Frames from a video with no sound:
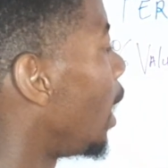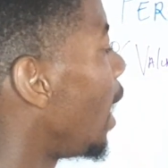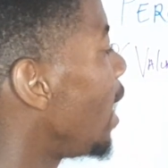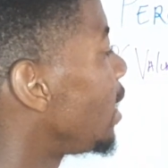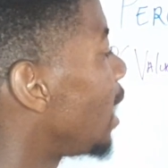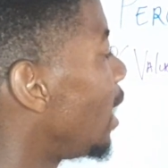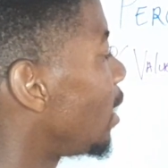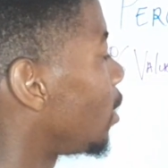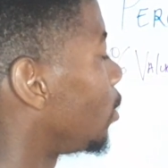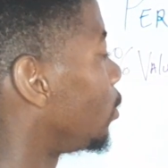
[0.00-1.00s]

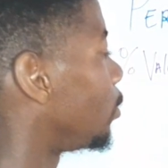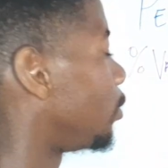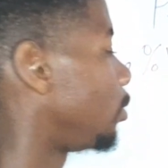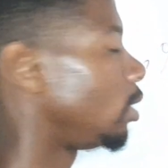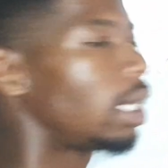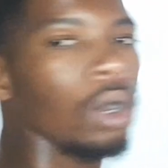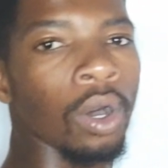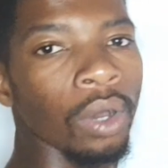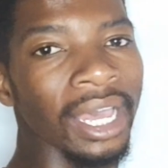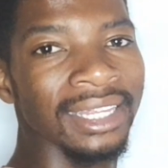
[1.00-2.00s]
800.
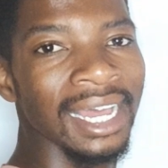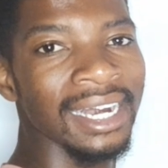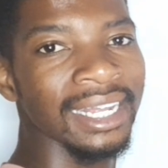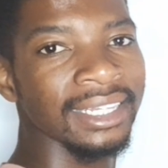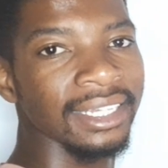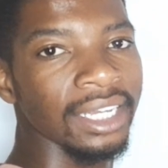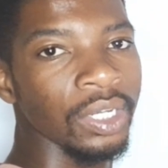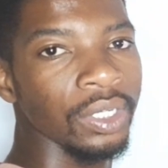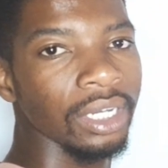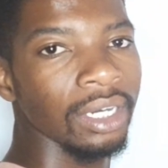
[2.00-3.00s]
Oh, 800.
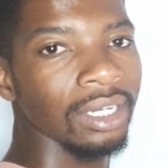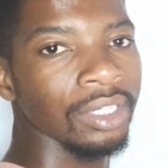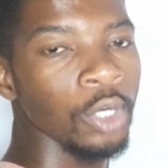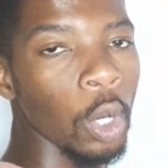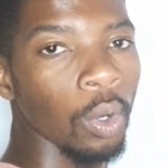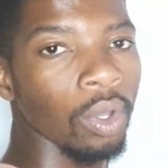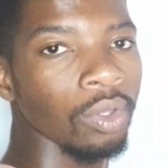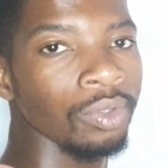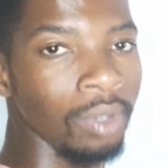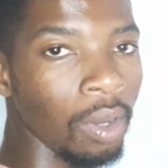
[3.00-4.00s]
No.
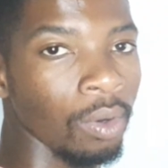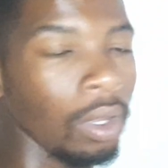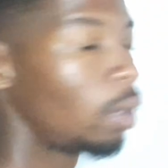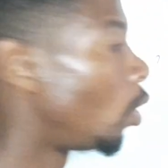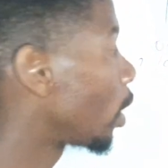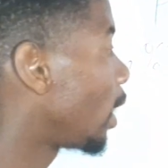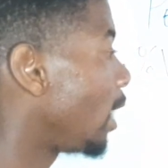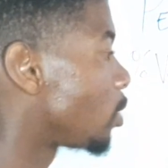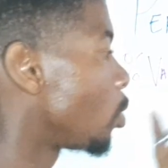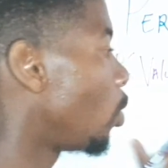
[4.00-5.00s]

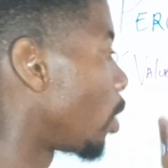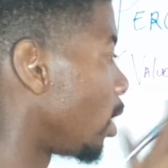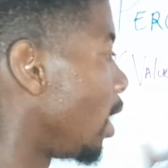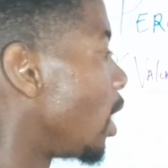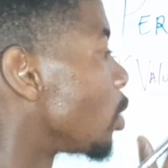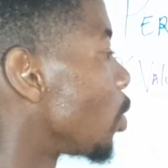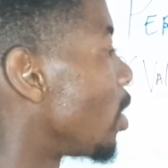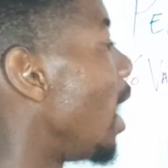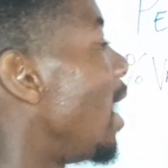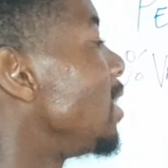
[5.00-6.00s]
Okay, sorry. So
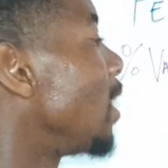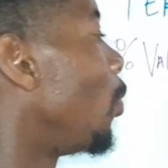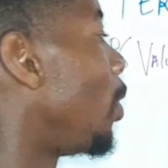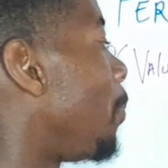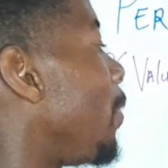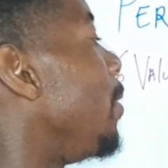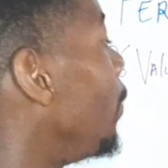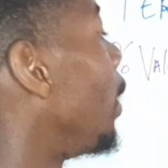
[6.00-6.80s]
the answer will be